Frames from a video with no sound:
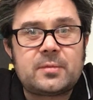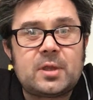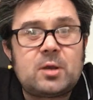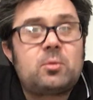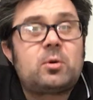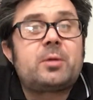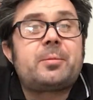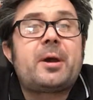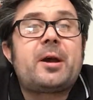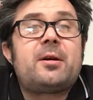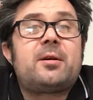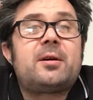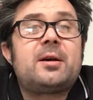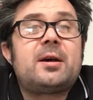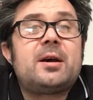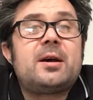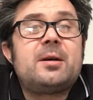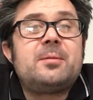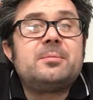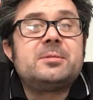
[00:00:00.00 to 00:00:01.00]
What
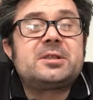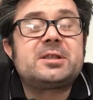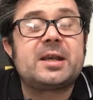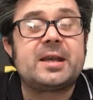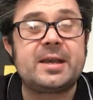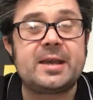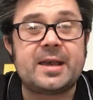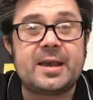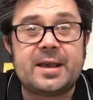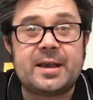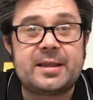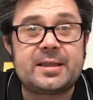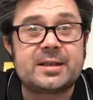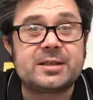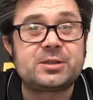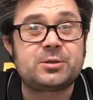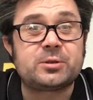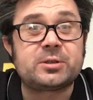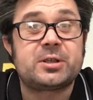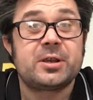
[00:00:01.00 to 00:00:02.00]
about, say here,
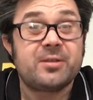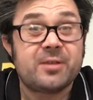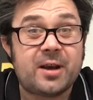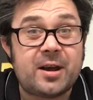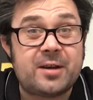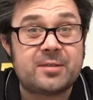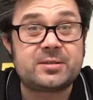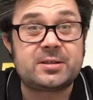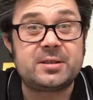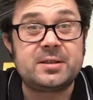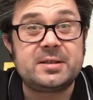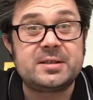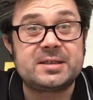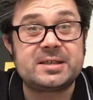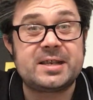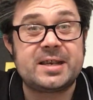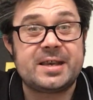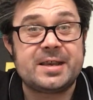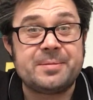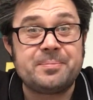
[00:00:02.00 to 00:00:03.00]
there's also afternoon
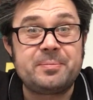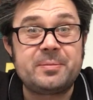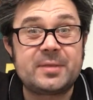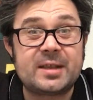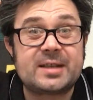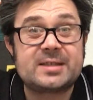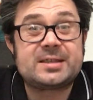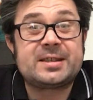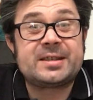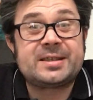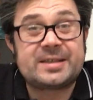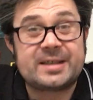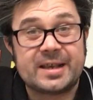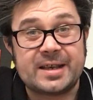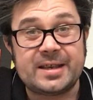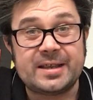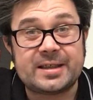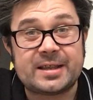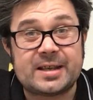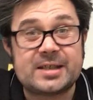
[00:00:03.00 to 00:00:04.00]
tea. That's a
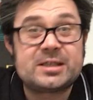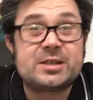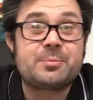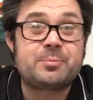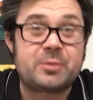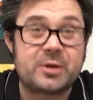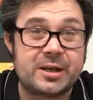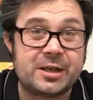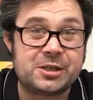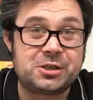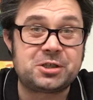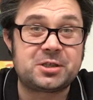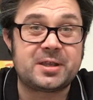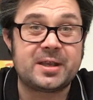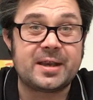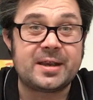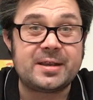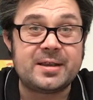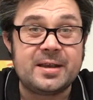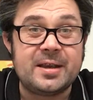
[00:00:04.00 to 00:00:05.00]
thing, that's a British
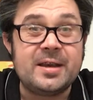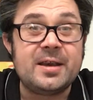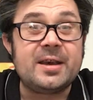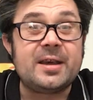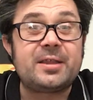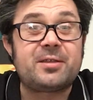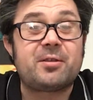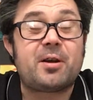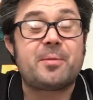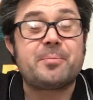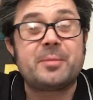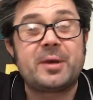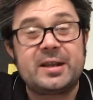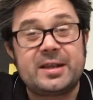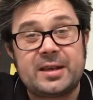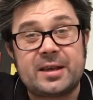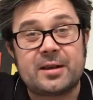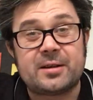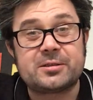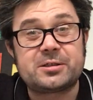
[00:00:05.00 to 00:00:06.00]
thing. There aren't many
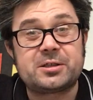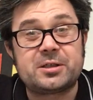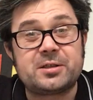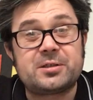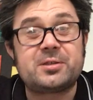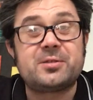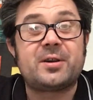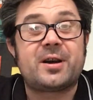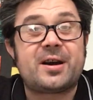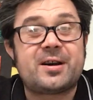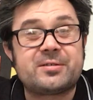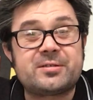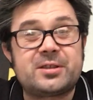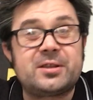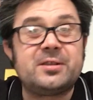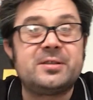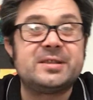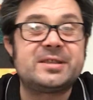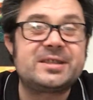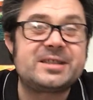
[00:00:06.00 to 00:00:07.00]
cultures that do
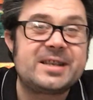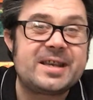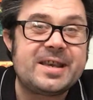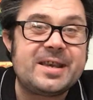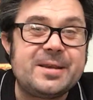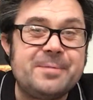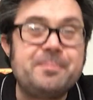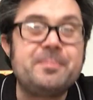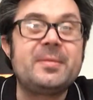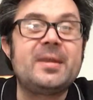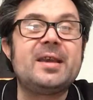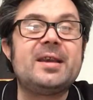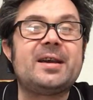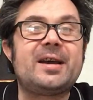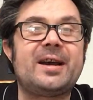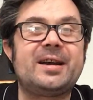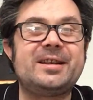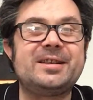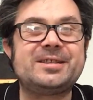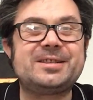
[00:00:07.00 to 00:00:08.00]
afternoon tea,
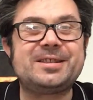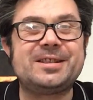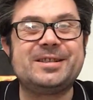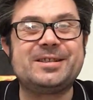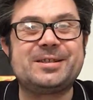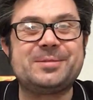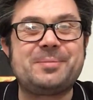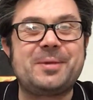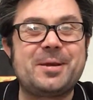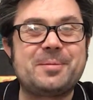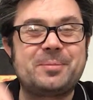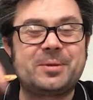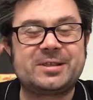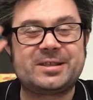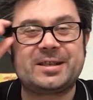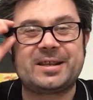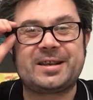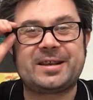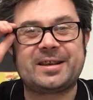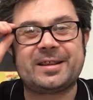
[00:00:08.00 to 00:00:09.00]
and it seems to be a
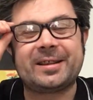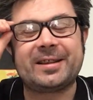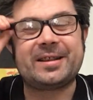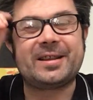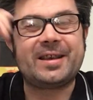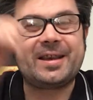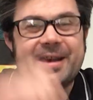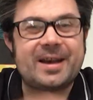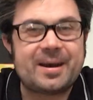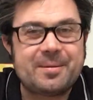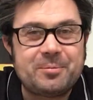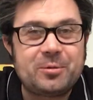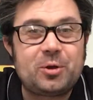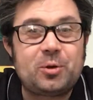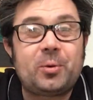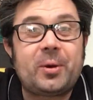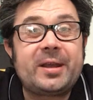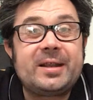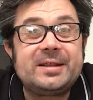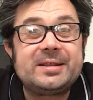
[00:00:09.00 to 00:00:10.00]
particularly
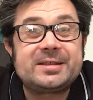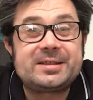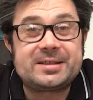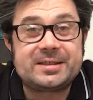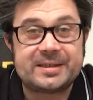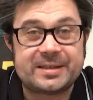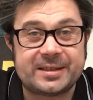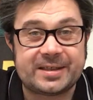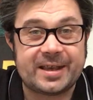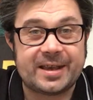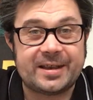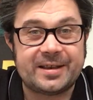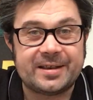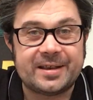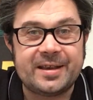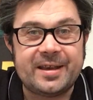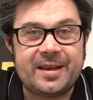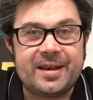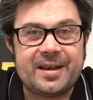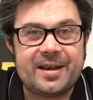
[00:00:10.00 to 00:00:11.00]
quaint thing,
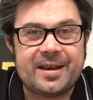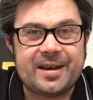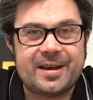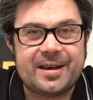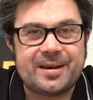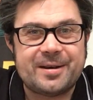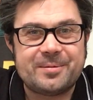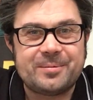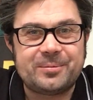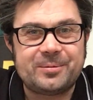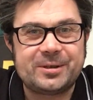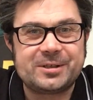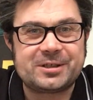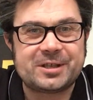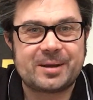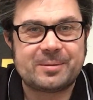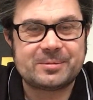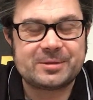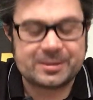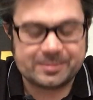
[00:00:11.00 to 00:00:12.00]
which
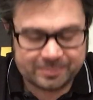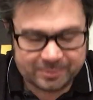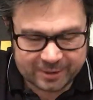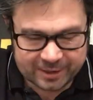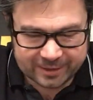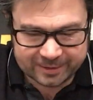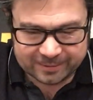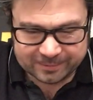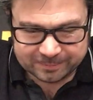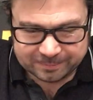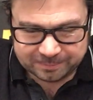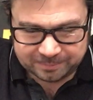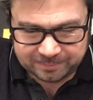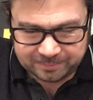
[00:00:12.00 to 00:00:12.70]
happens in Britain.